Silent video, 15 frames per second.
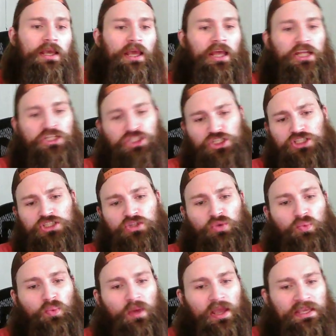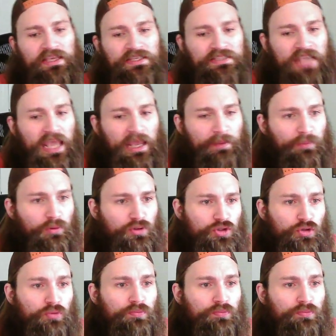It's just the way he's able to